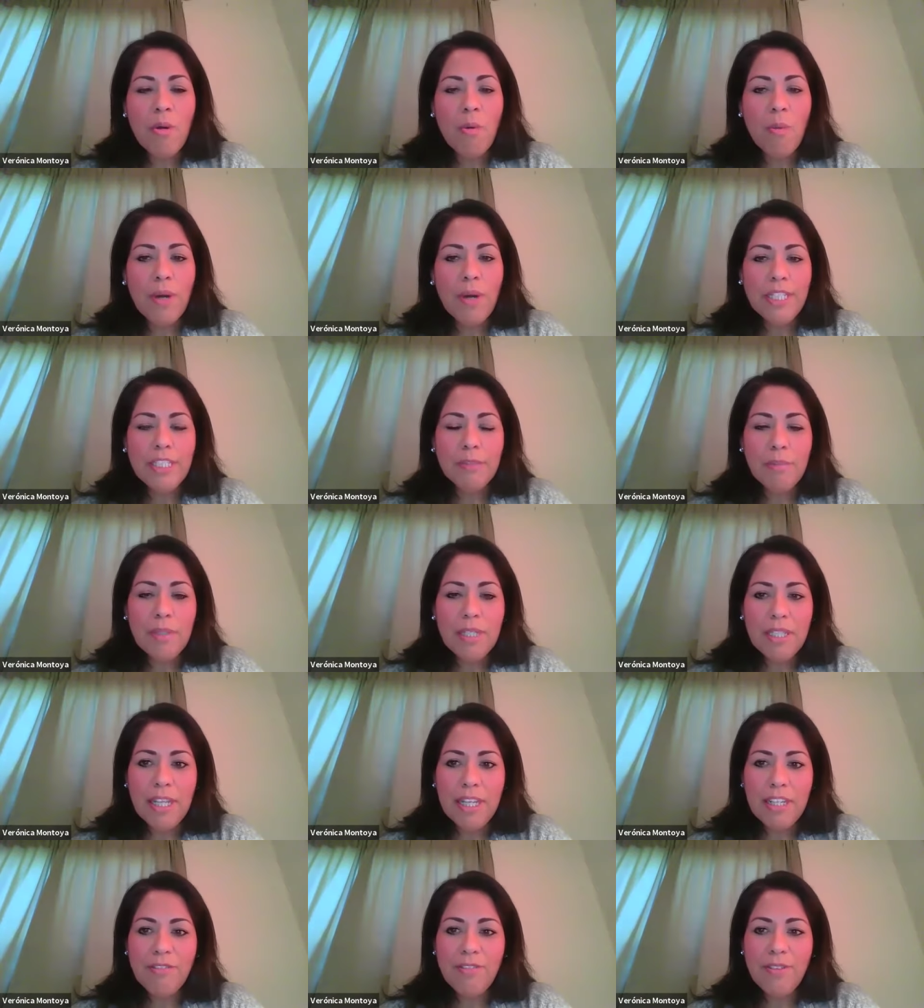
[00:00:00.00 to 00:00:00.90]
what it's been
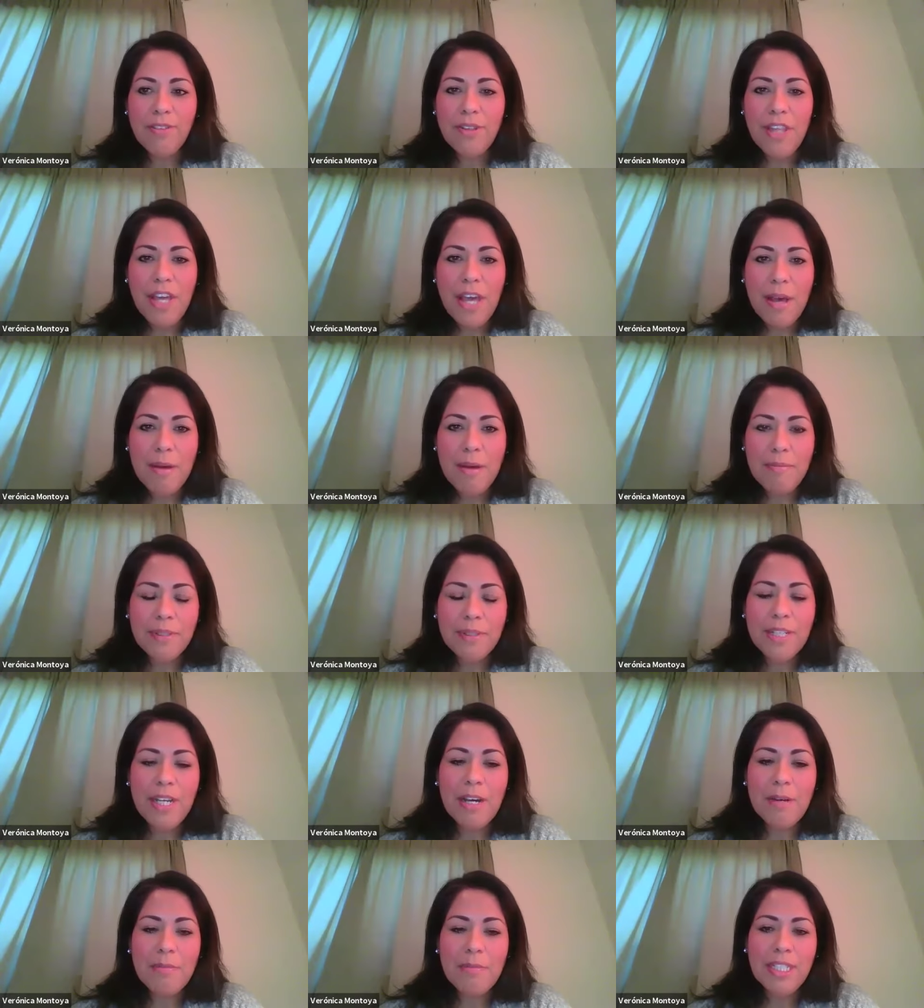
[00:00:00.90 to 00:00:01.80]
like for them
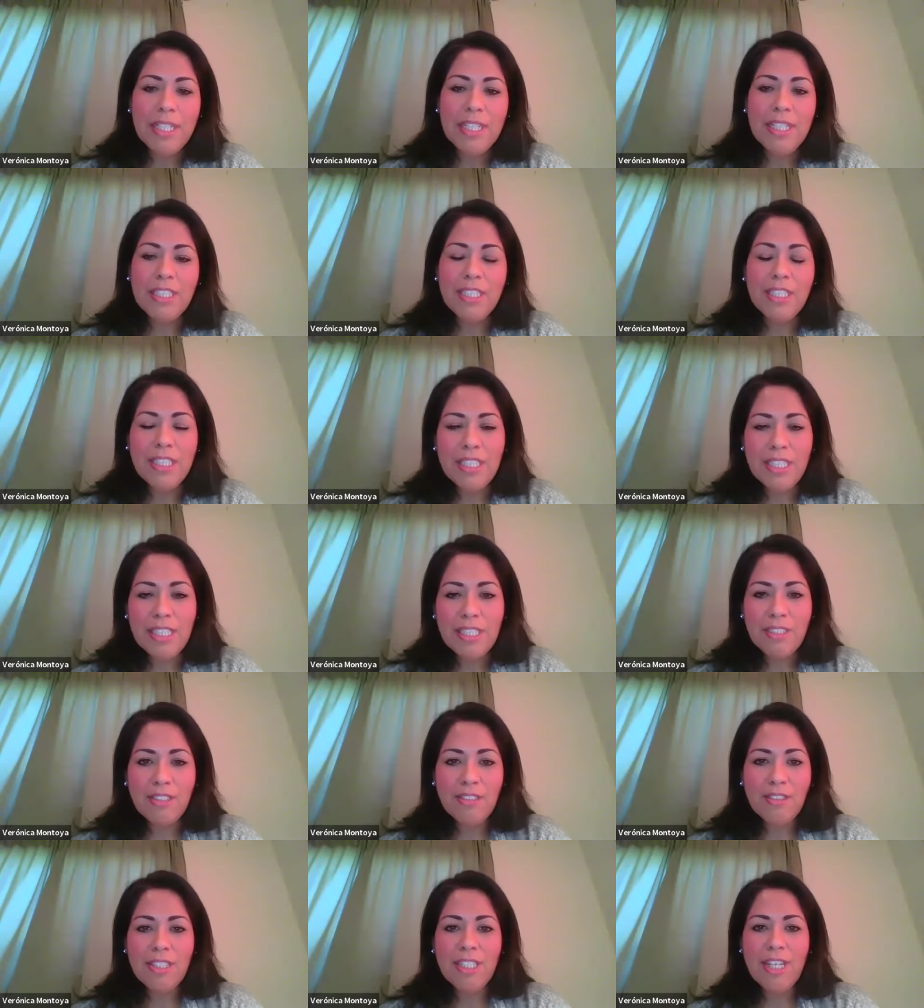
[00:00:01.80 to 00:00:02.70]
coming to
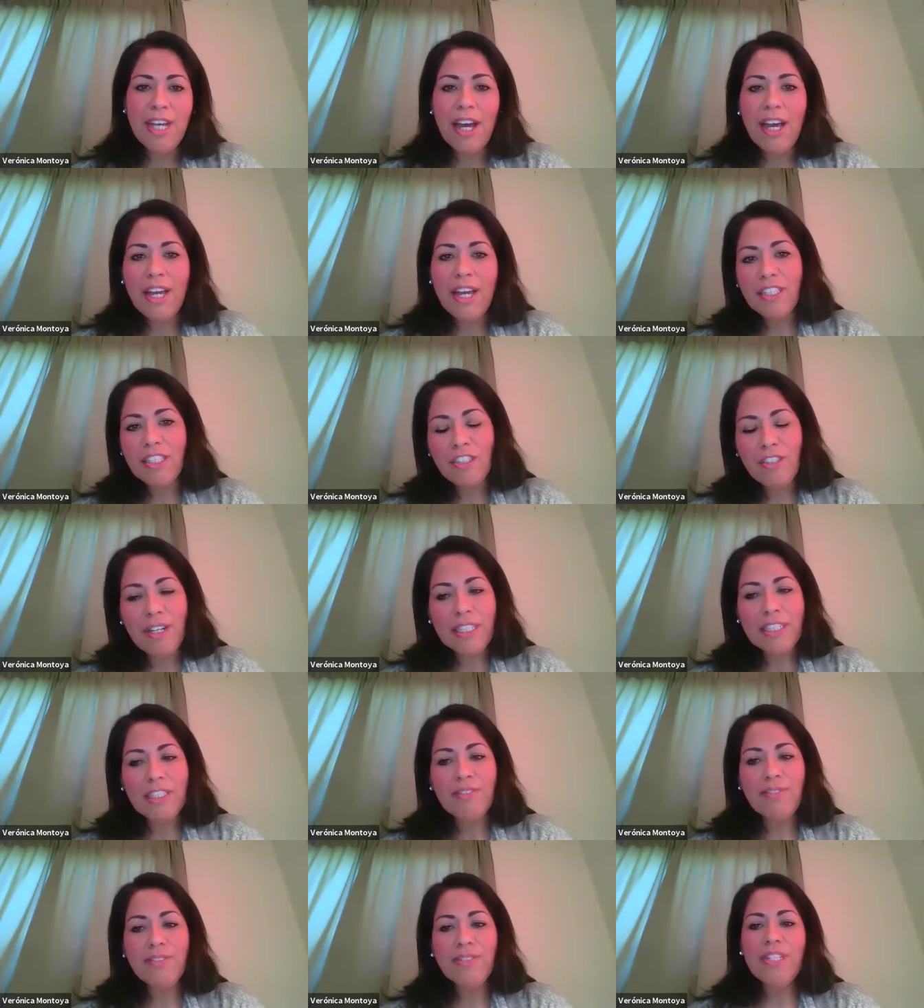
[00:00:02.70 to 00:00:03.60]
CSUCI and
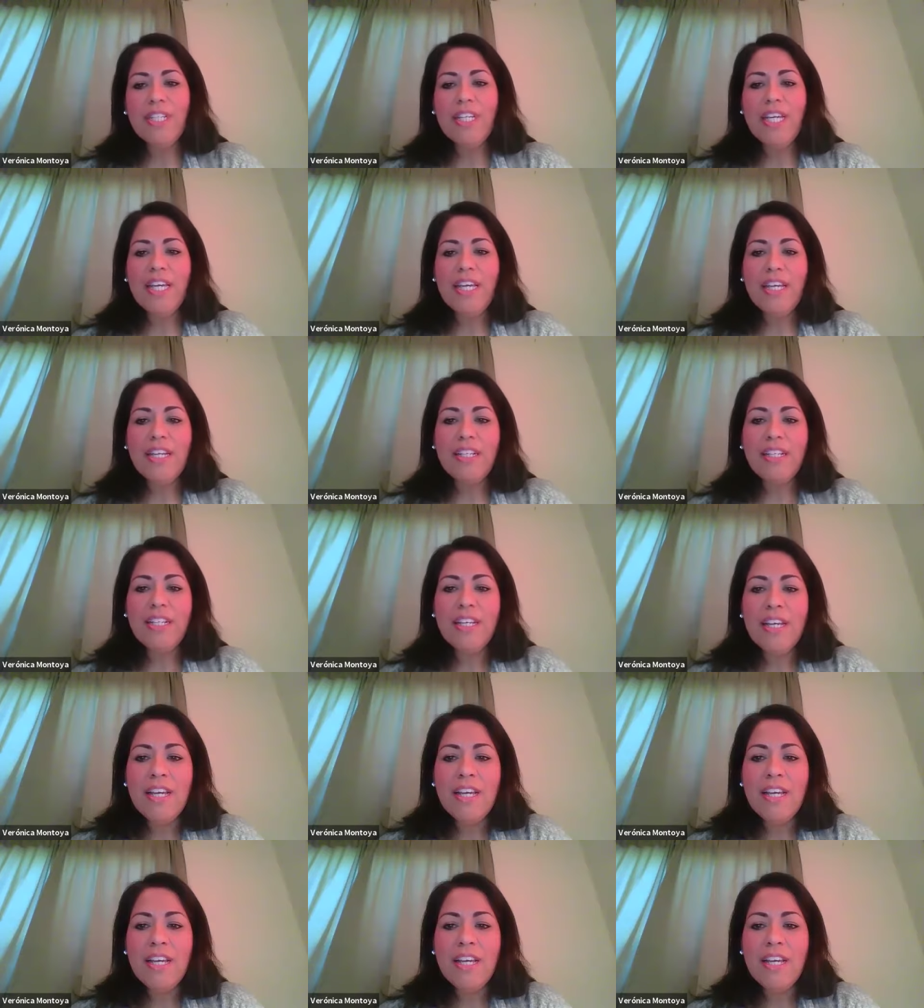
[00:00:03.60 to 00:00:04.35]
transferring in.